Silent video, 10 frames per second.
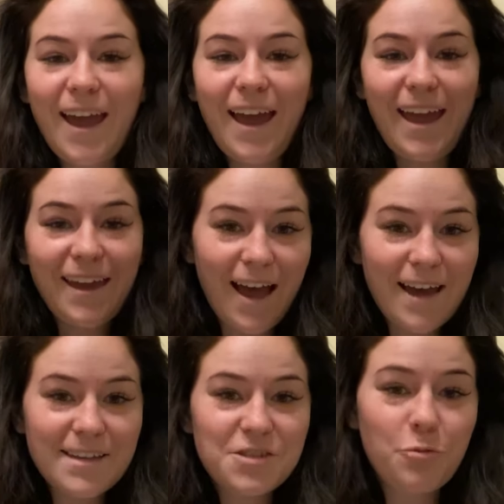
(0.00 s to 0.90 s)
Hey
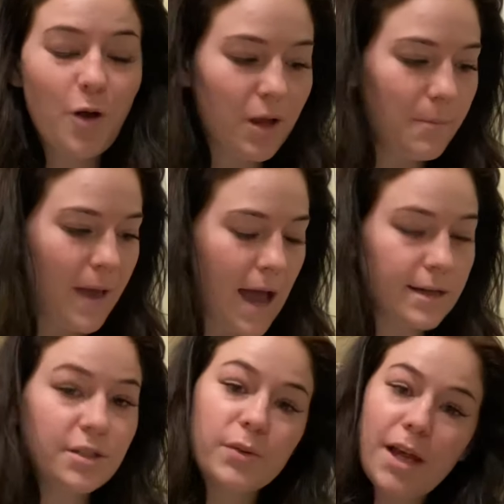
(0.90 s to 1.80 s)
guys, welcome back
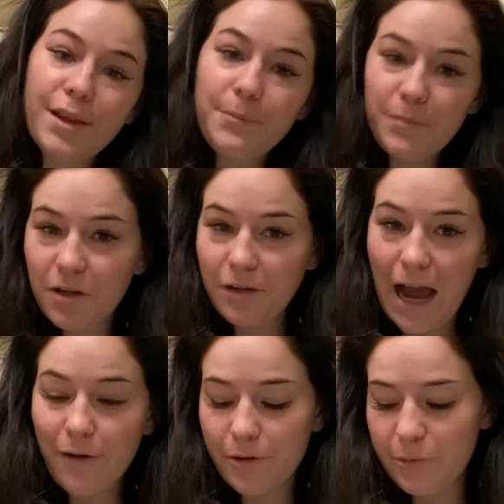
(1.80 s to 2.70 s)
to another beauty
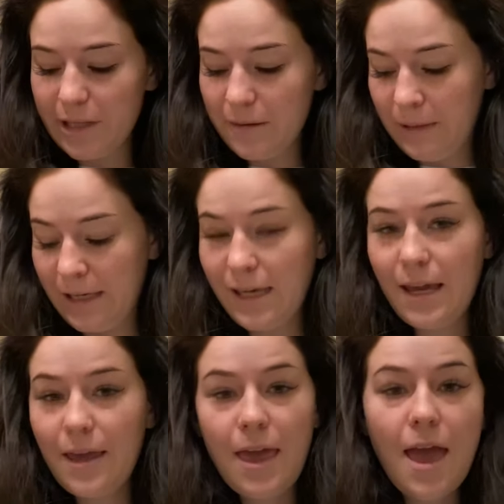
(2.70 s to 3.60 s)
hour with
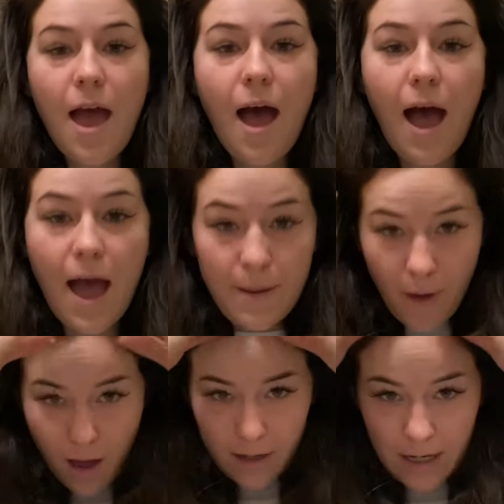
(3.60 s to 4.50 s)
me. I'm
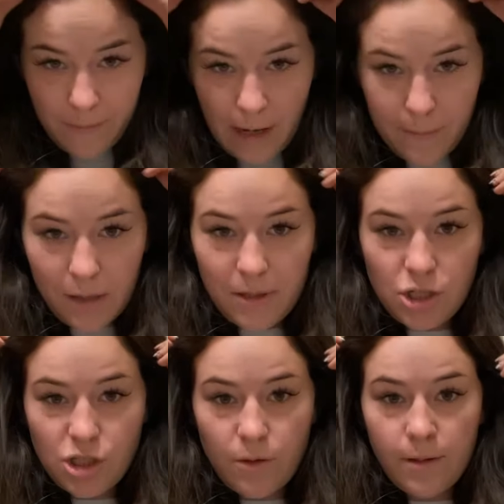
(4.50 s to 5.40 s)
Autumn and I'm going to be
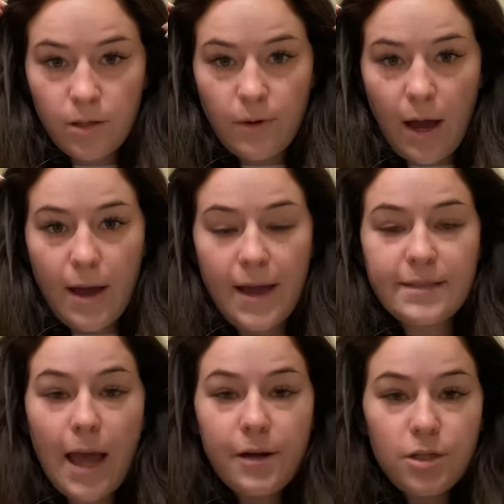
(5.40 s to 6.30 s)
showing you guys
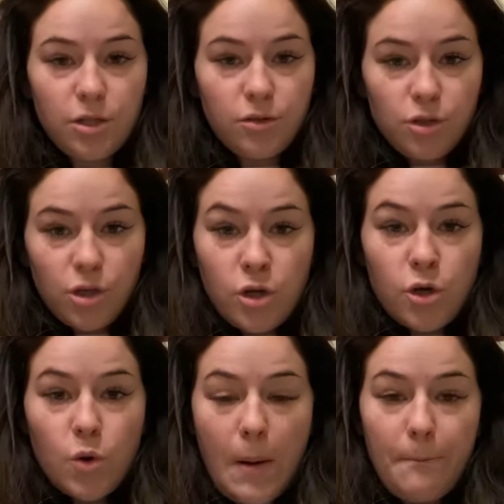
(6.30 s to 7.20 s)
how to do
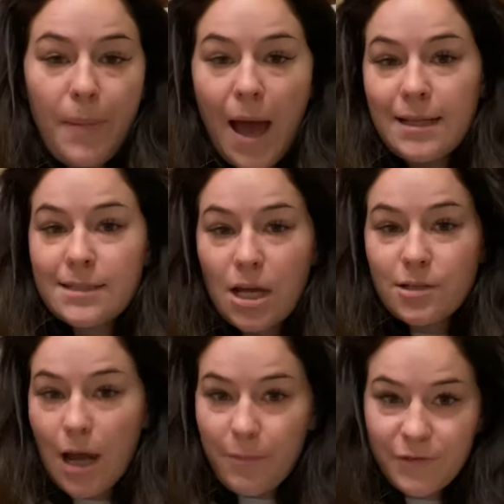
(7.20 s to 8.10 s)
two buns on
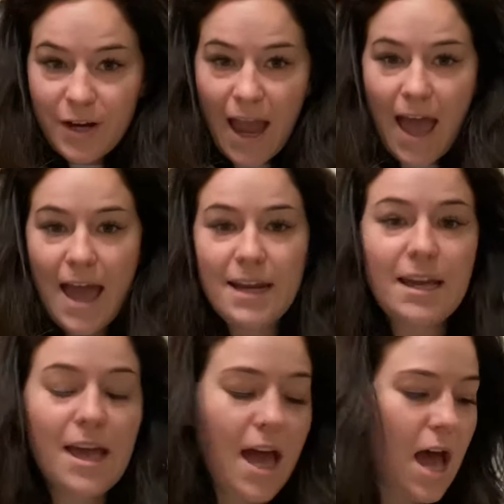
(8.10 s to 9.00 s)
top of your head.
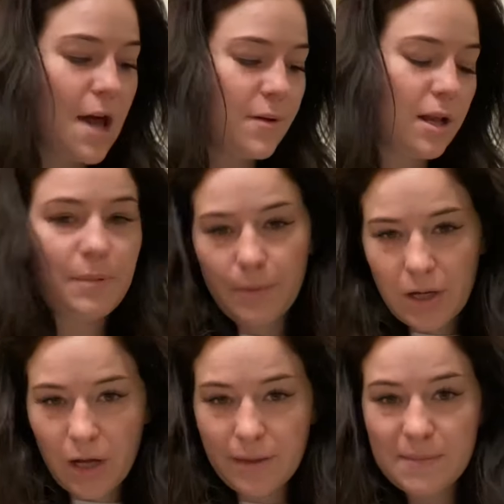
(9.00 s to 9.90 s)
A lot of people
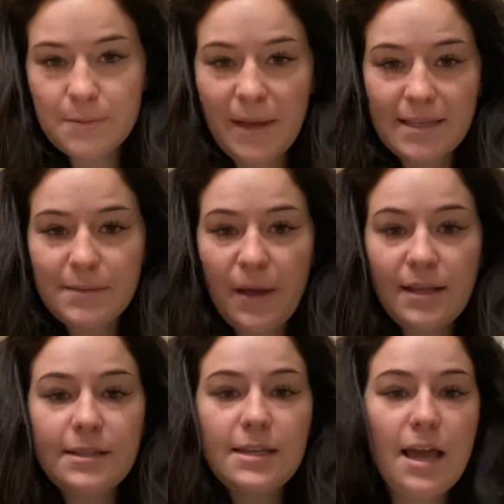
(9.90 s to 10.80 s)
call them space
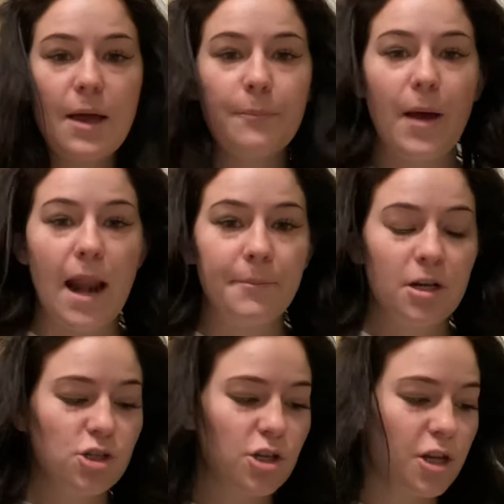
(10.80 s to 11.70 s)
buns, but I'm going
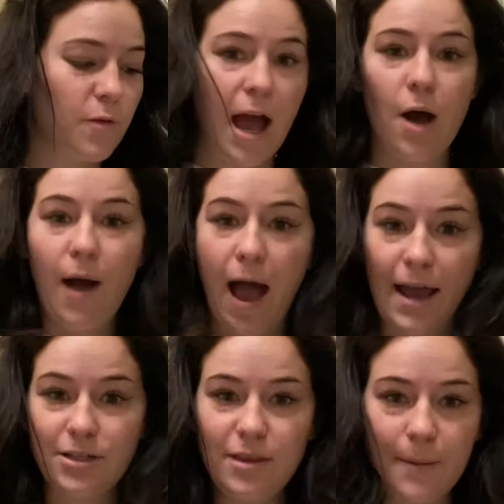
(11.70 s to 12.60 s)
to show you how I
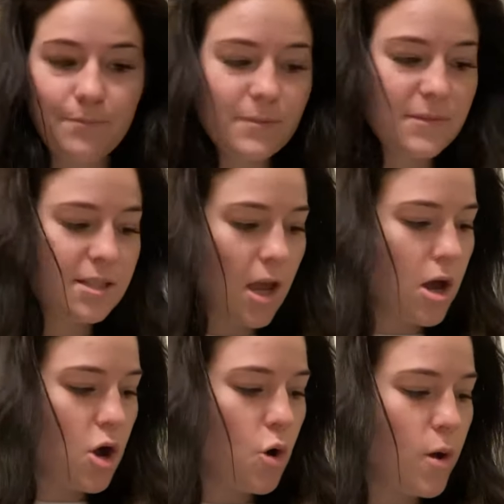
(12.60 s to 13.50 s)
do them.
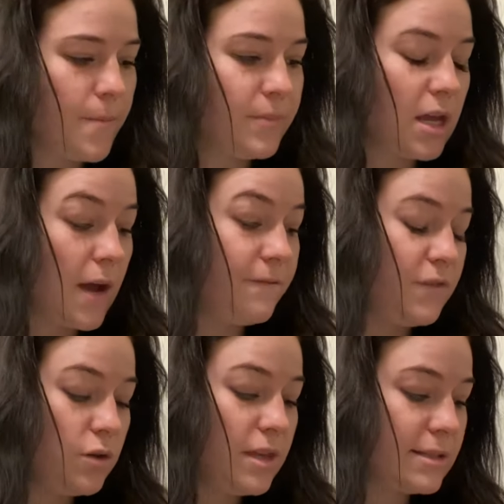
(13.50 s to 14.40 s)
So a
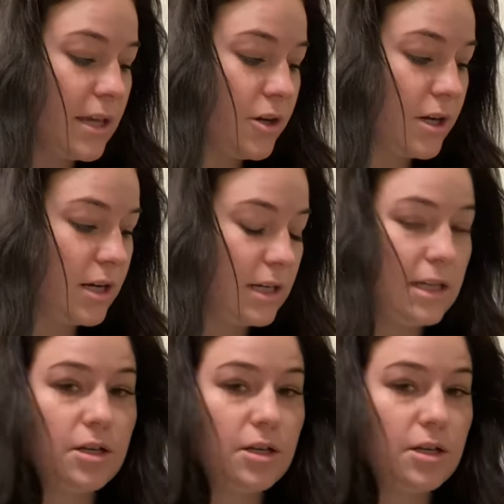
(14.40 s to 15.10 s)
few things that you're going to need.